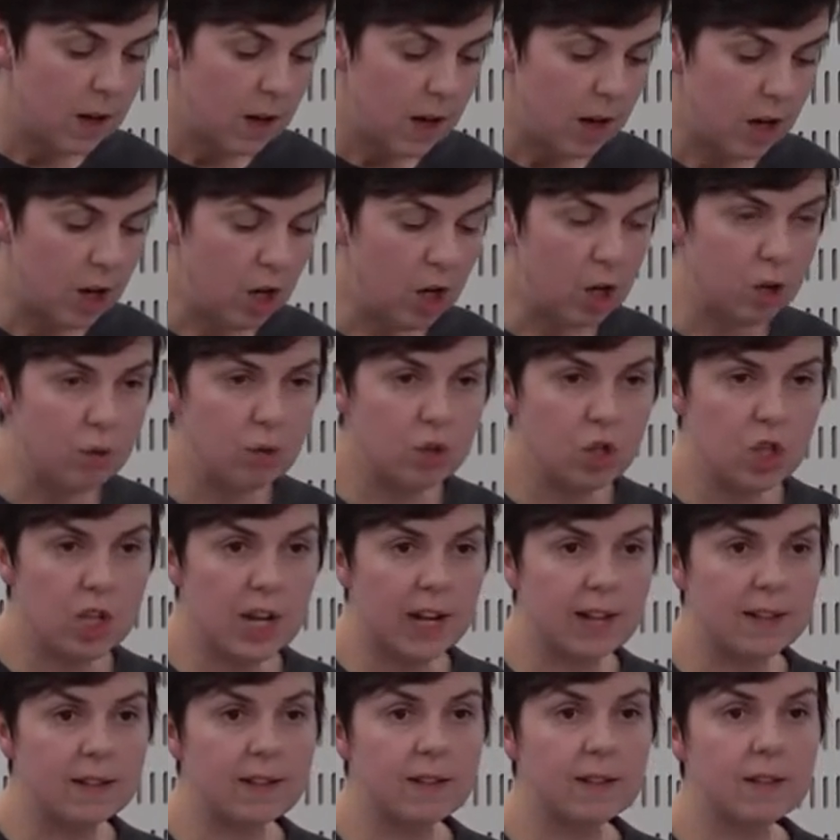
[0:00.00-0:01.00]
a low
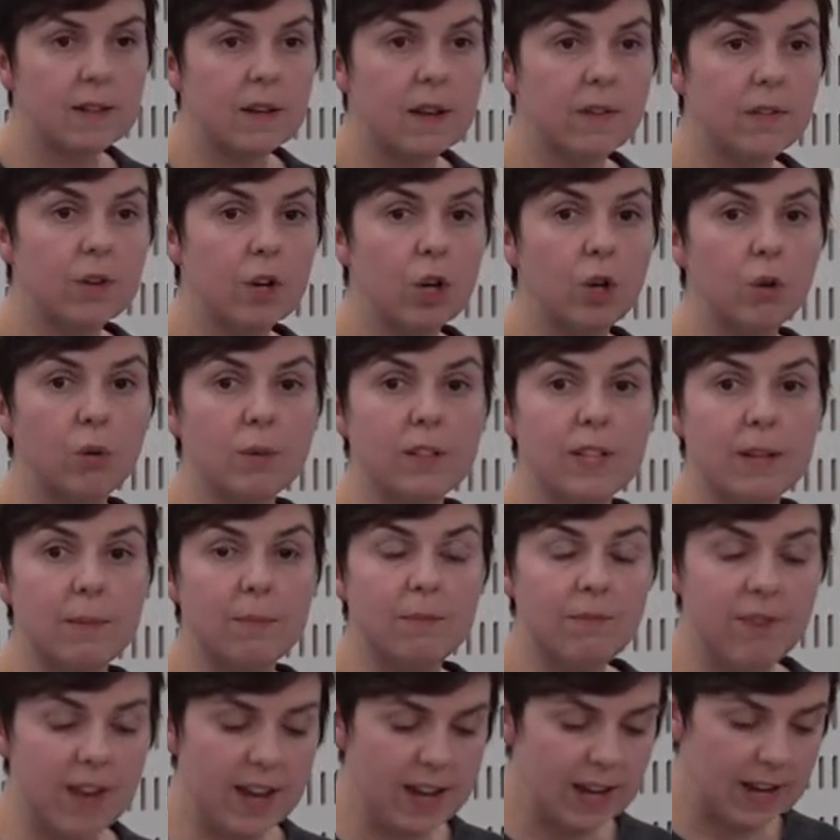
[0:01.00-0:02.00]
chance of coal
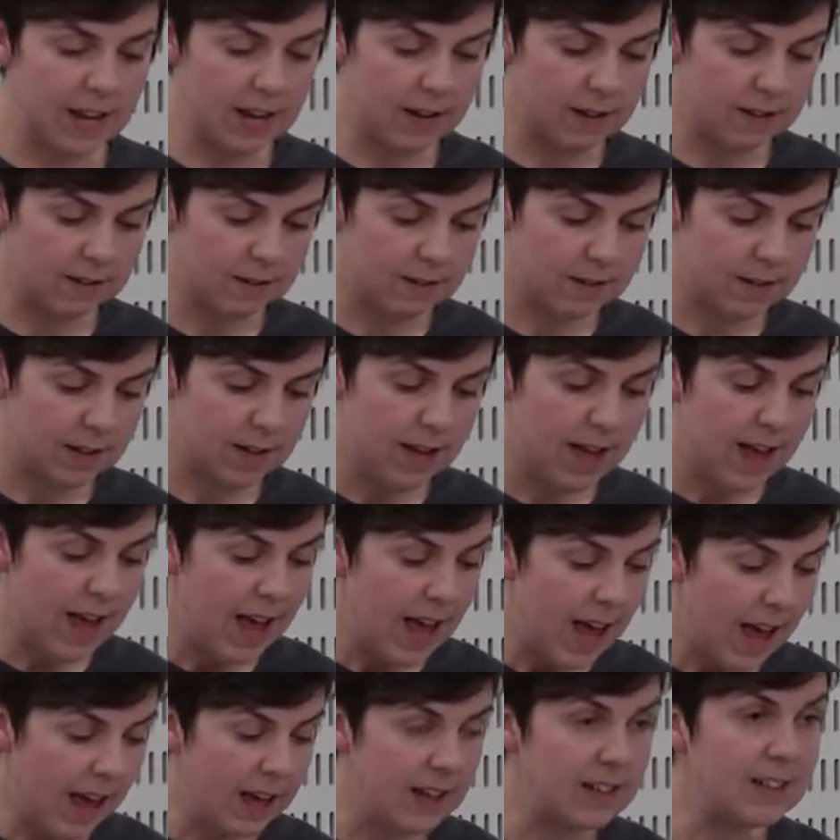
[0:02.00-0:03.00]
tip failure,
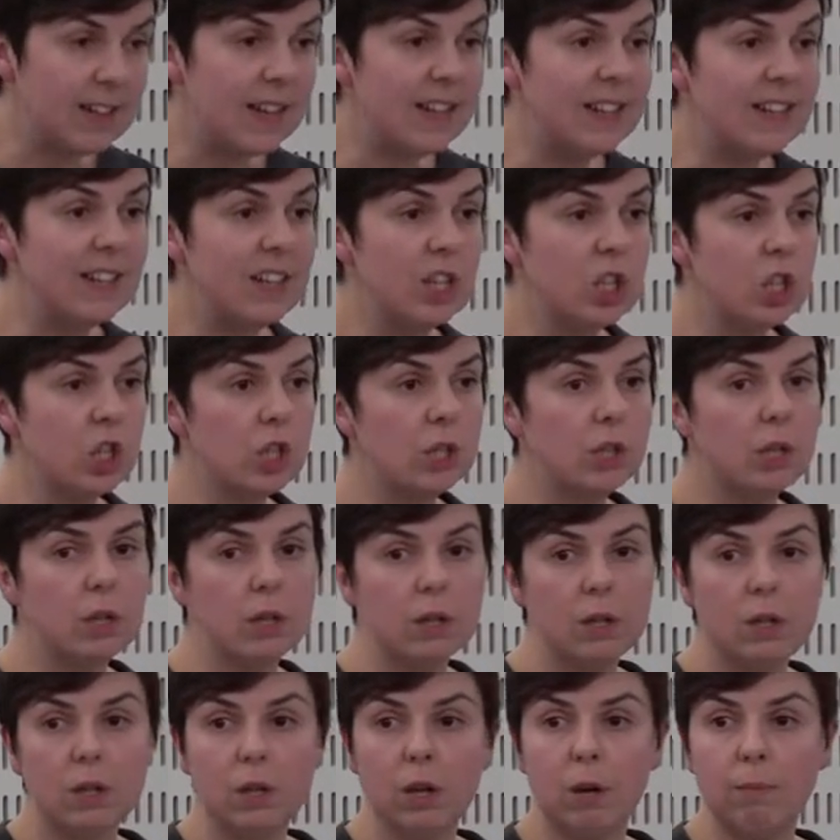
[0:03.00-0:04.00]
and
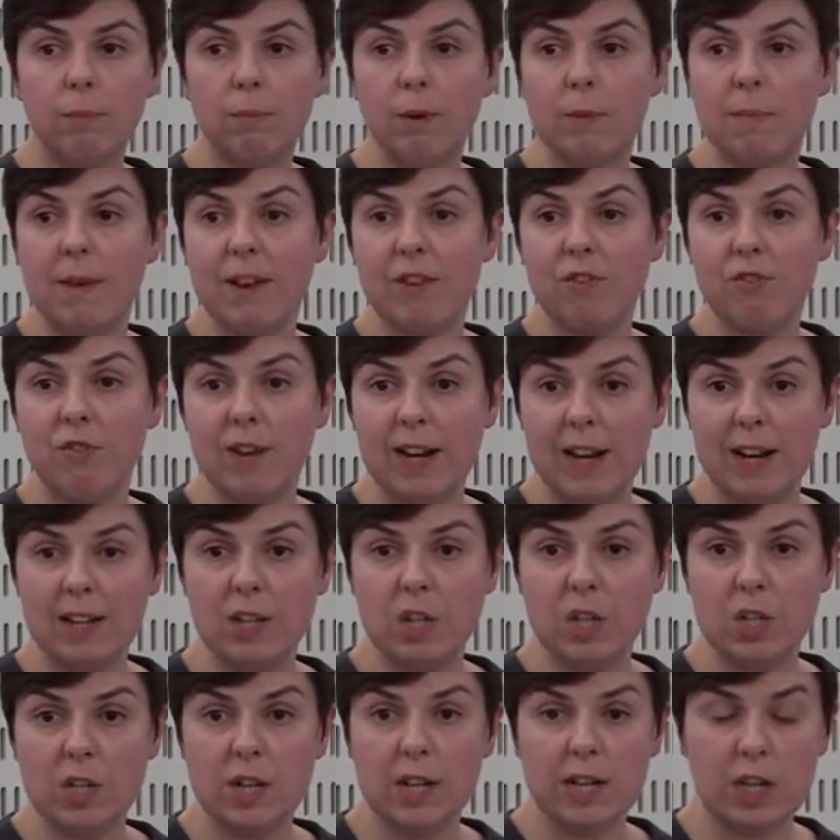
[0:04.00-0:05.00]
additional complementary
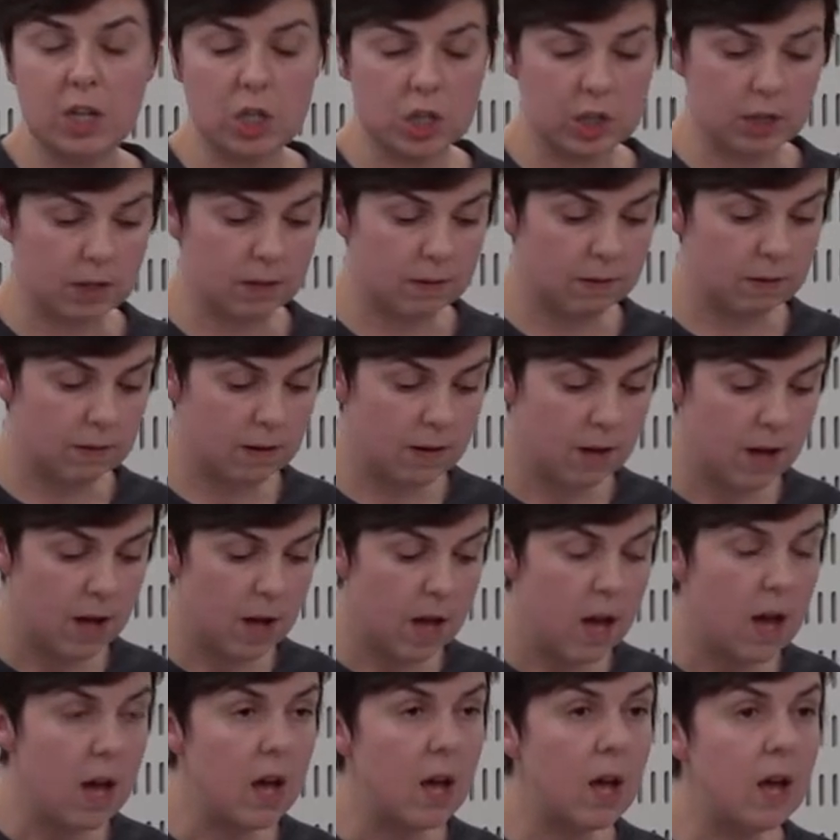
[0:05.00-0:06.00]
legislation.
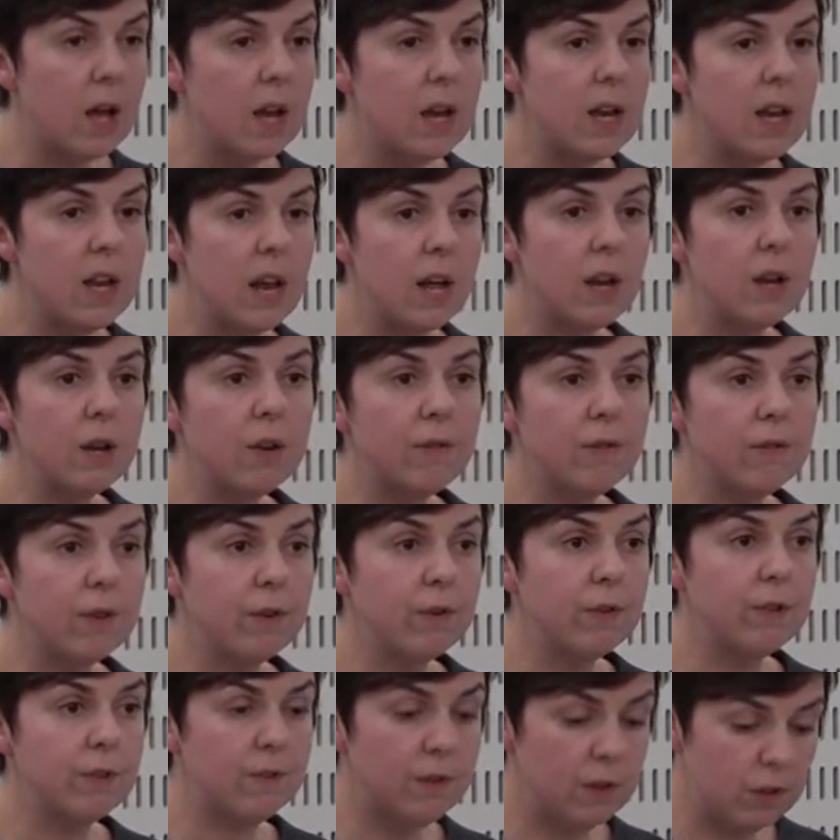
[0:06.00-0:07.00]
None of
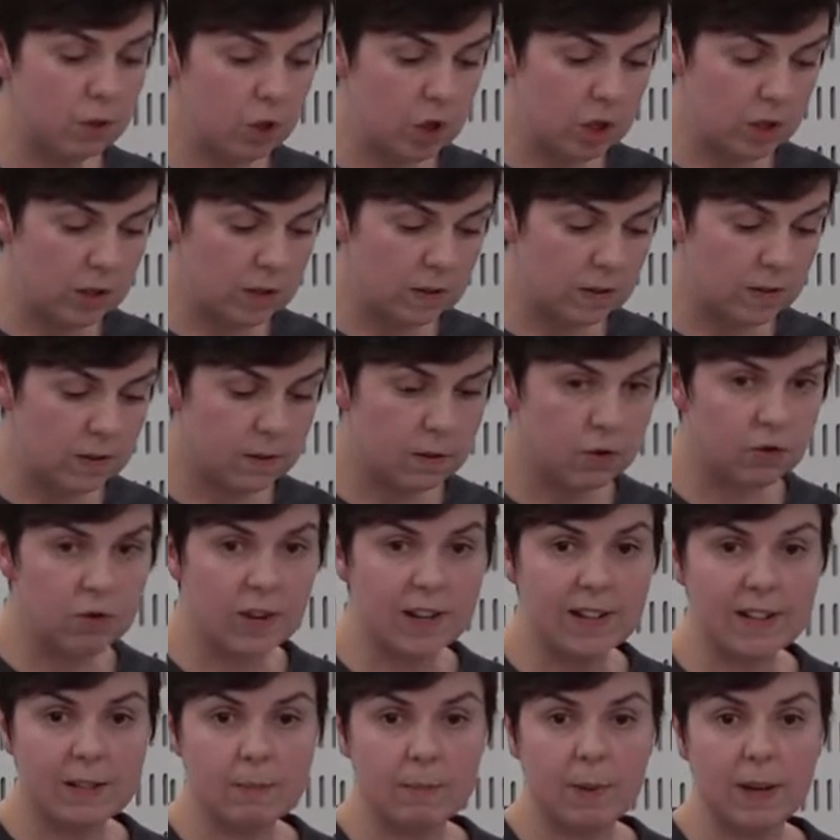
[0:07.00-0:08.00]
those futures
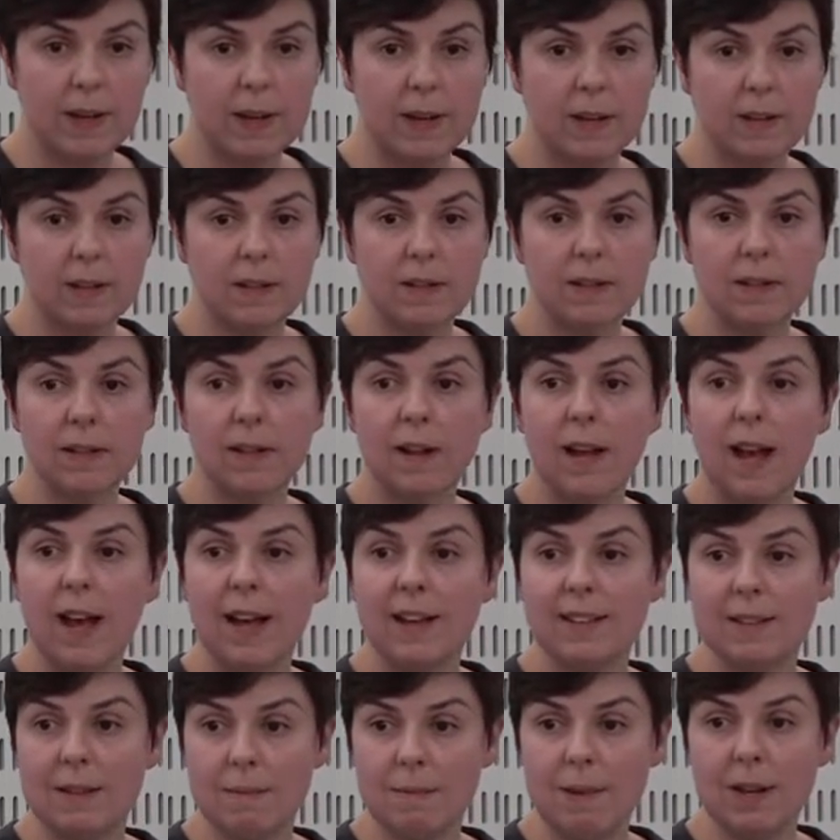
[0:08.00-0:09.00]
transpired
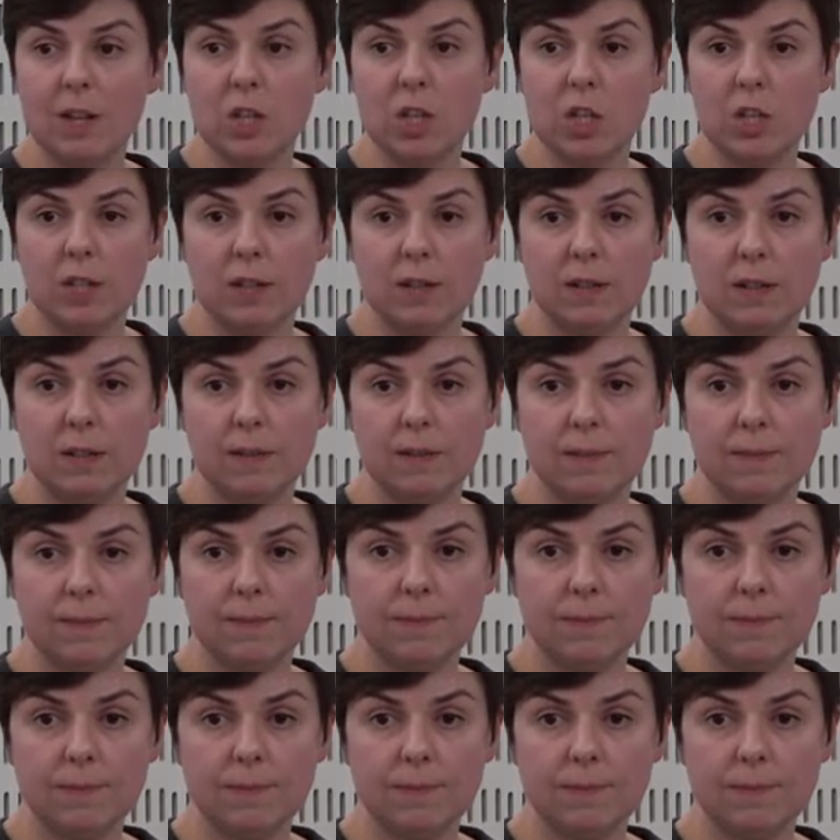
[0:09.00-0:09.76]
as imagined.